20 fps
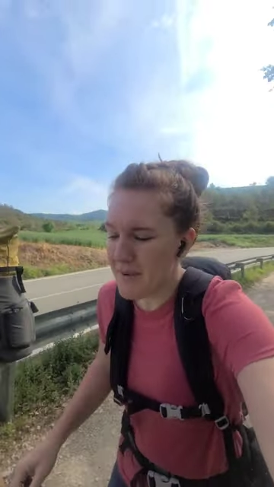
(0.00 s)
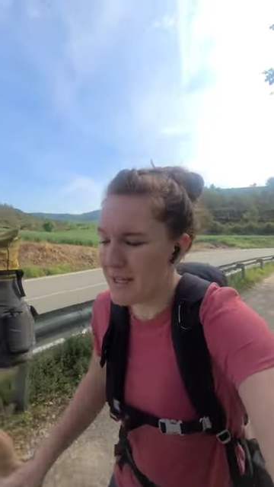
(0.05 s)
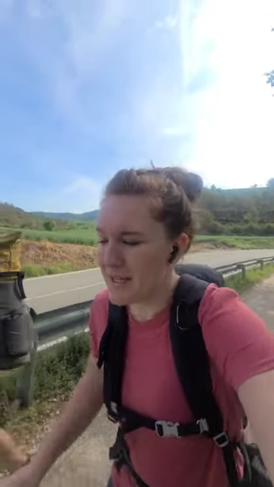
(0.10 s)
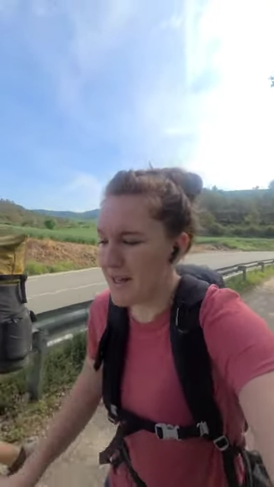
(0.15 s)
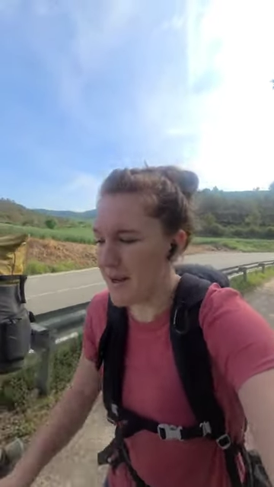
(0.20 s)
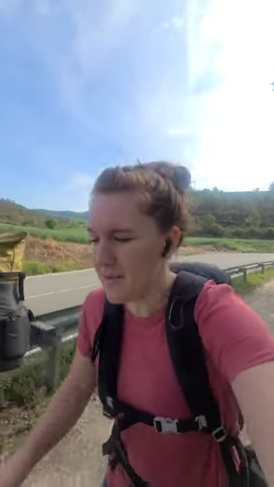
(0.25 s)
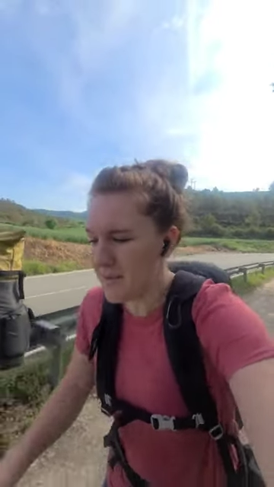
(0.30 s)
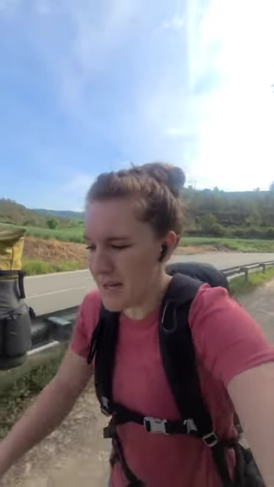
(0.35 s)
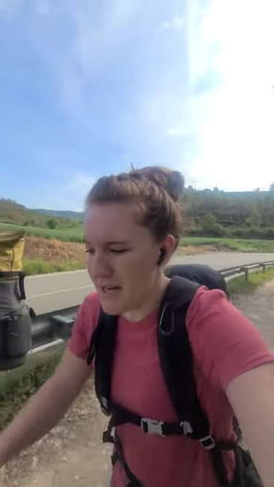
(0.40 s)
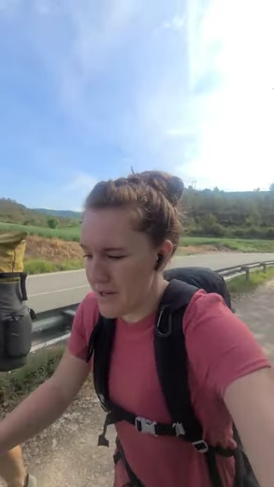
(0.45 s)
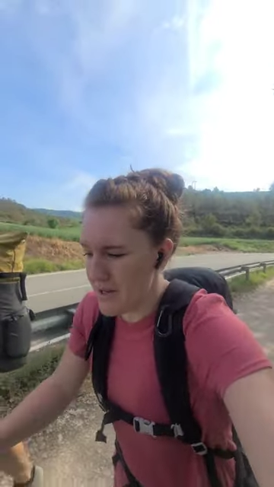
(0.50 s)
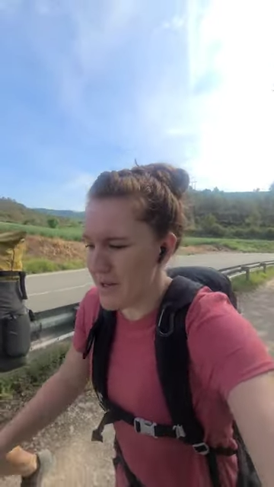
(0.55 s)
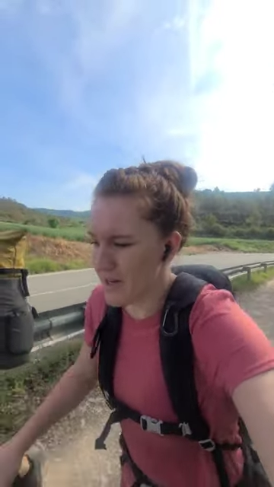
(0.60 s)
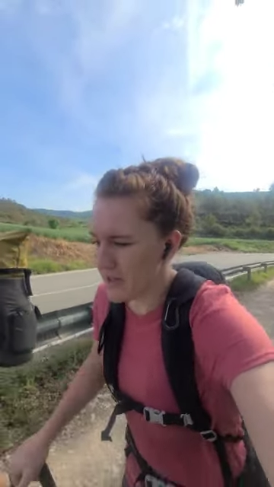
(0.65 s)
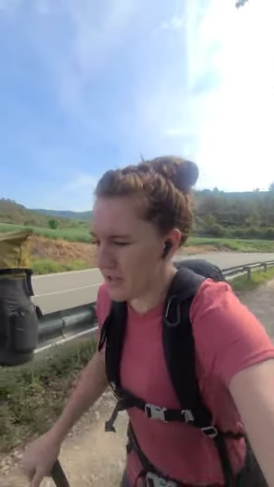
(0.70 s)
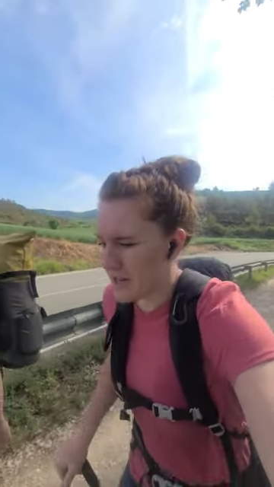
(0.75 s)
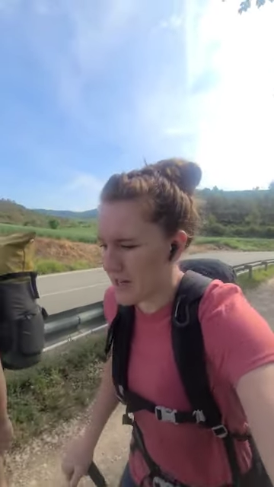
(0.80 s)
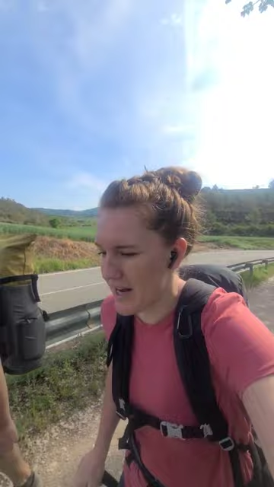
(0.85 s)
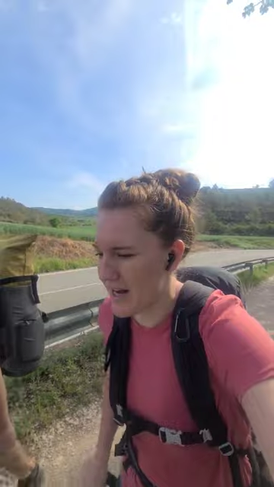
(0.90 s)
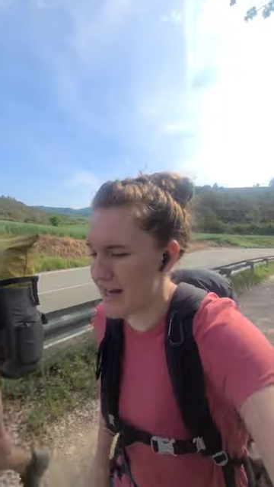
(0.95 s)
meant to update you
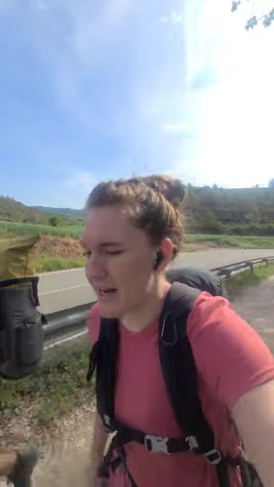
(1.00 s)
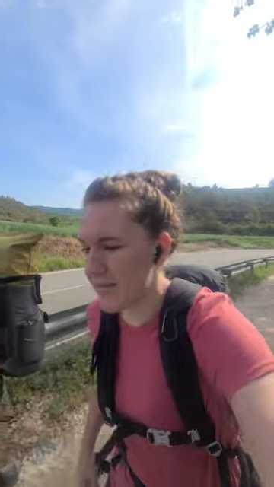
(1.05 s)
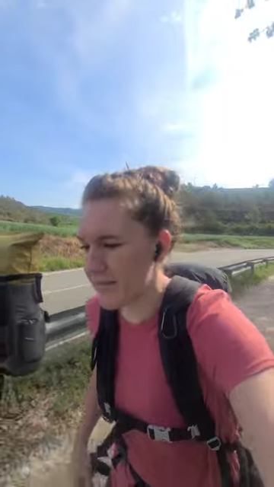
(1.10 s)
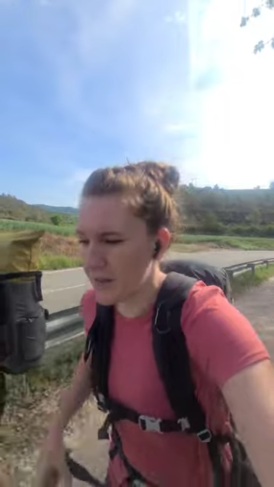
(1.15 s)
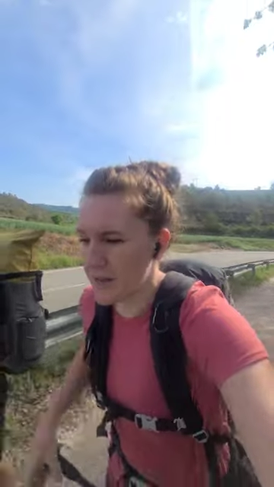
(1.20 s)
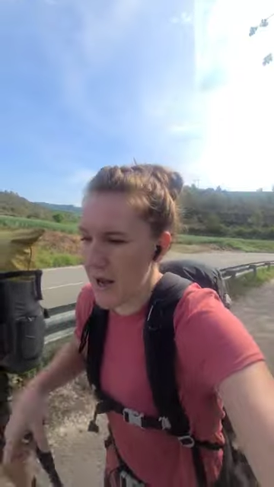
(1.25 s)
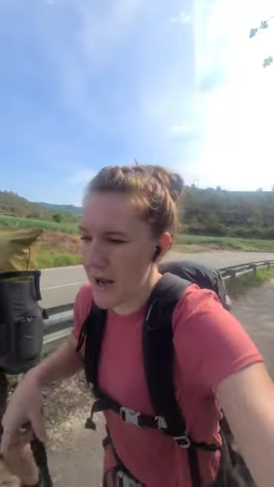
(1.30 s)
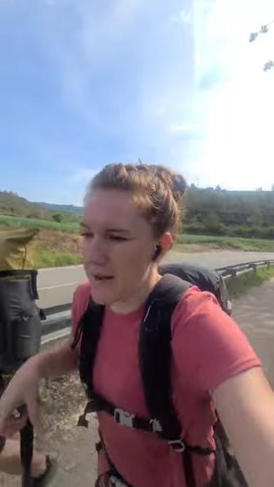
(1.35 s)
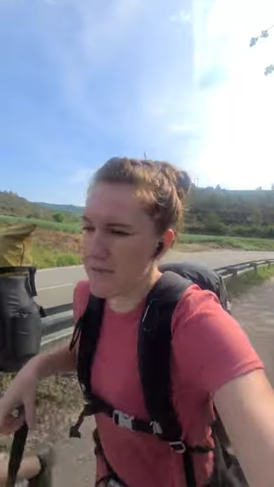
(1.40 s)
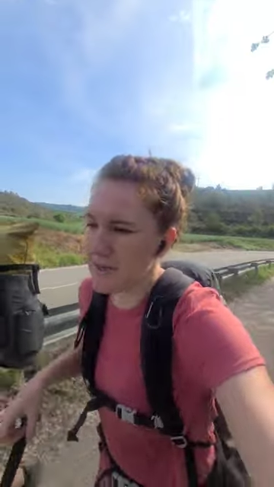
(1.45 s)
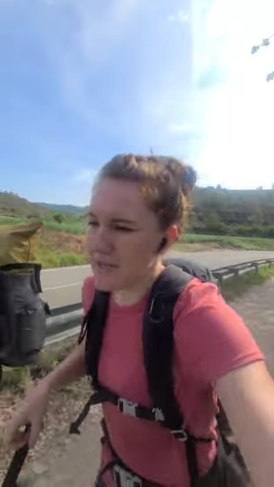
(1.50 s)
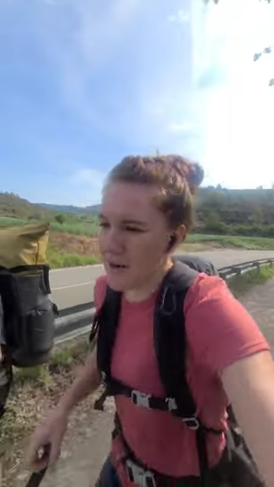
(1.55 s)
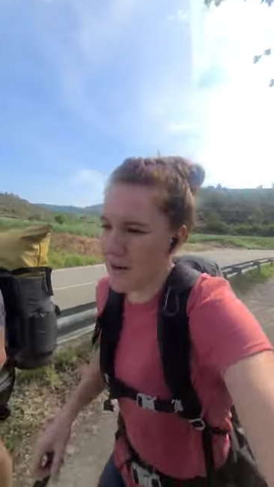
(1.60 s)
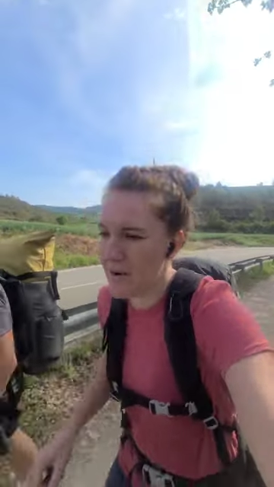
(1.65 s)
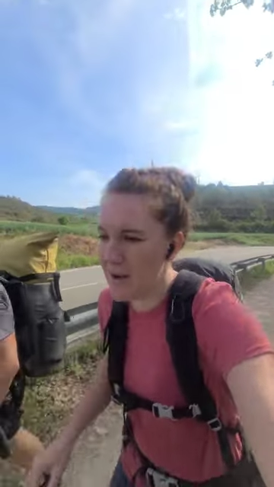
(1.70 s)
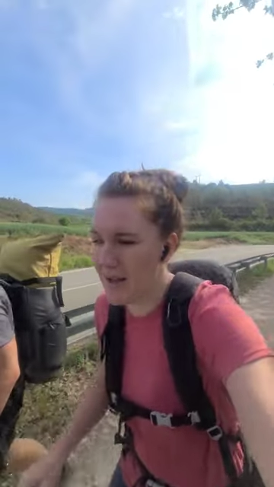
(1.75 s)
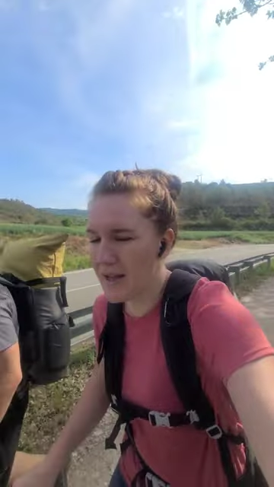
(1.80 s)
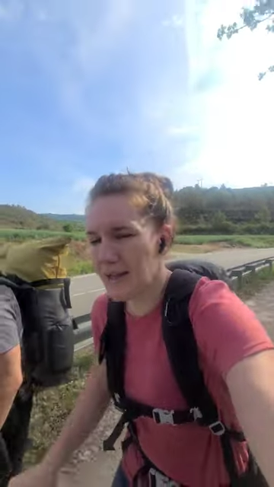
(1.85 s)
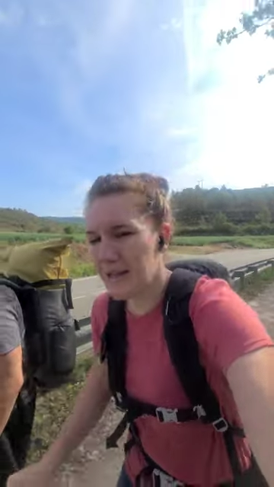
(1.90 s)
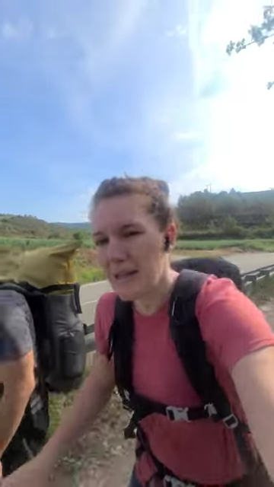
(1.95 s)
yesterday and I forgot,
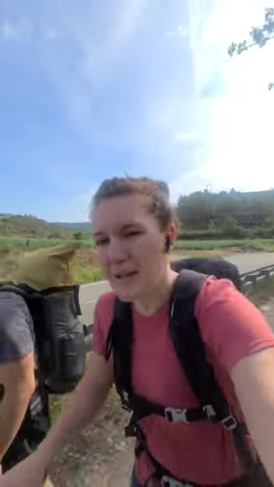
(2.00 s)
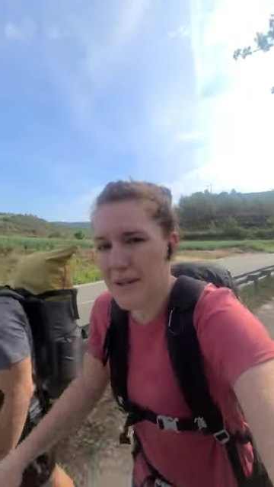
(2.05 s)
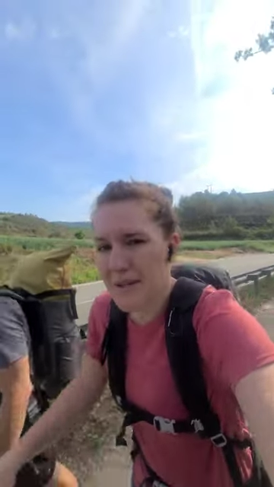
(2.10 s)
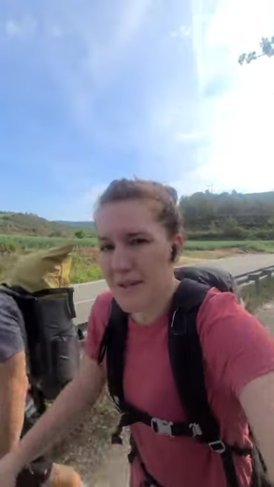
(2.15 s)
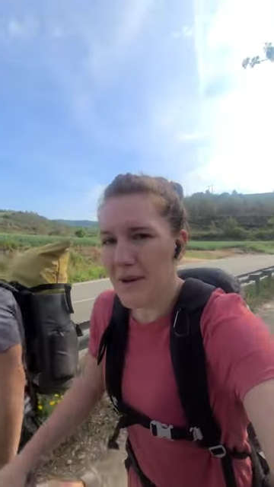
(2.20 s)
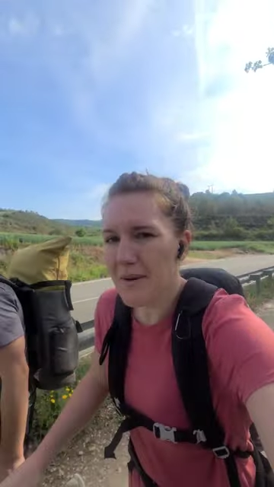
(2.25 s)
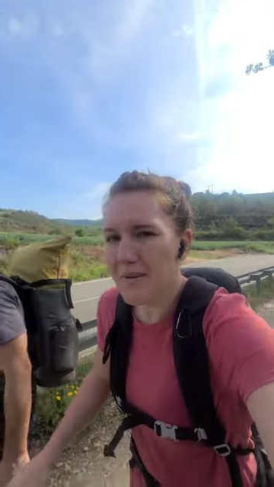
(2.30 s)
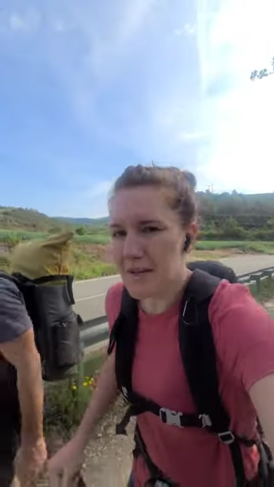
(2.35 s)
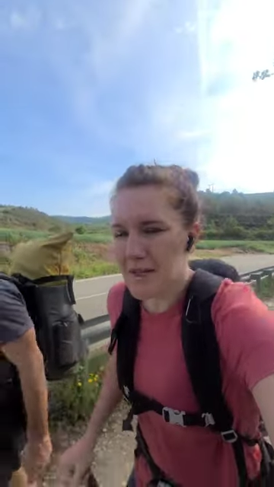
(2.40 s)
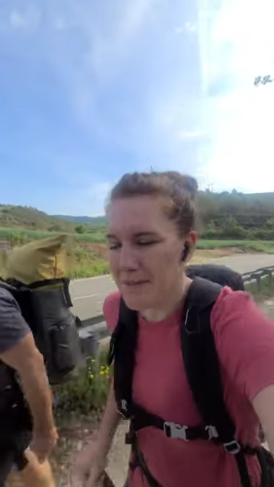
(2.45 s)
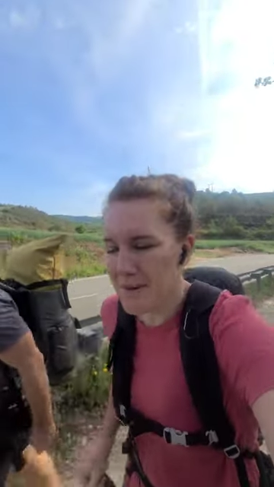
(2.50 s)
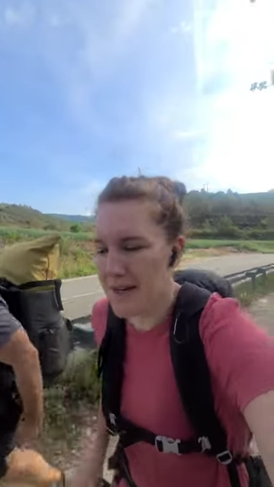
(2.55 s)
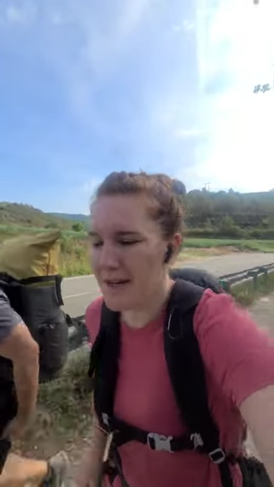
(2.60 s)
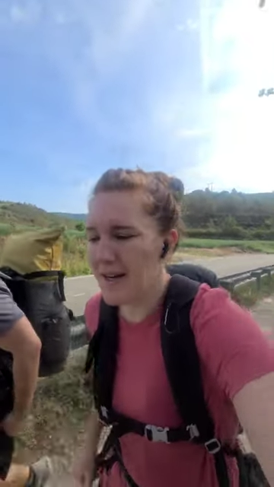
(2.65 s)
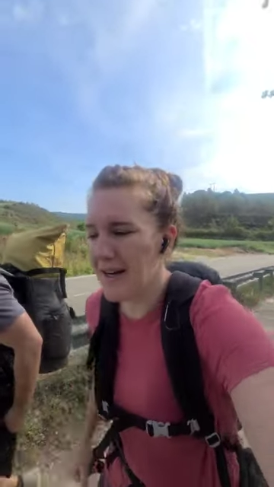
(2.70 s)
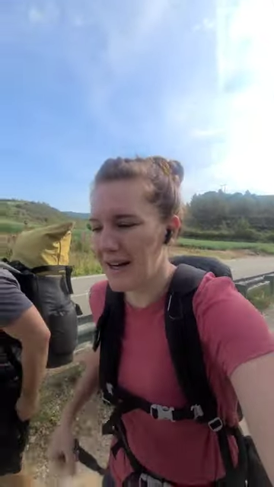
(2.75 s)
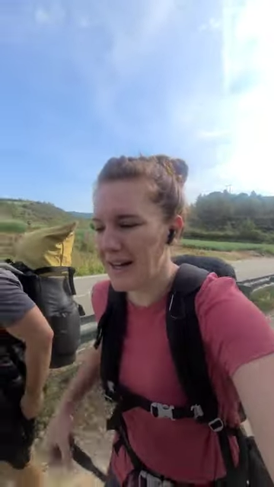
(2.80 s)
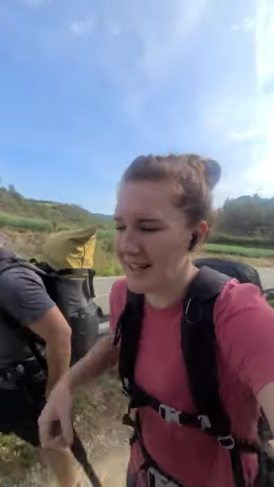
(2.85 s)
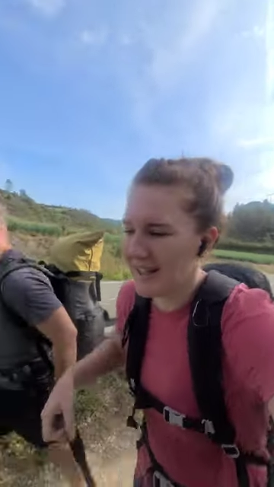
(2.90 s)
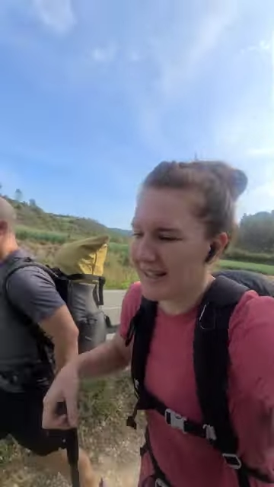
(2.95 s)
so doing much better.